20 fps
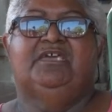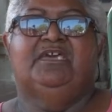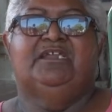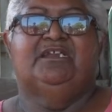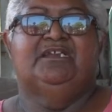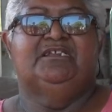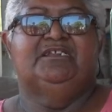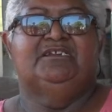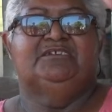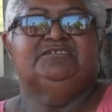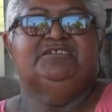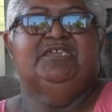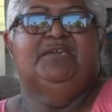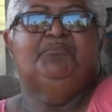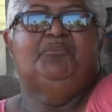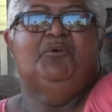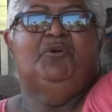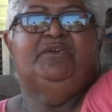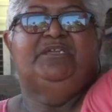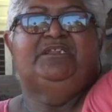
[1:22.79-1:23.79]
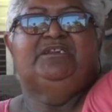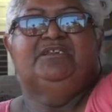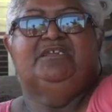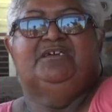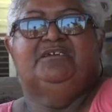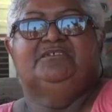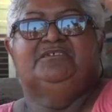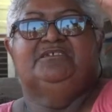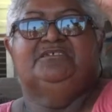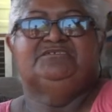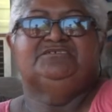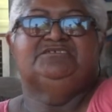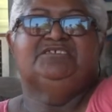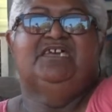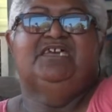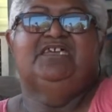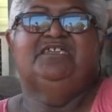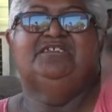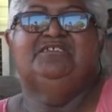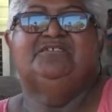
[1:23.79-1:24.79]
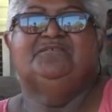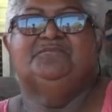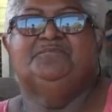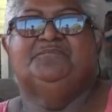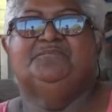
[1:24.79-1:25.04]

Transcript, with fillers: had a little depot in the inside.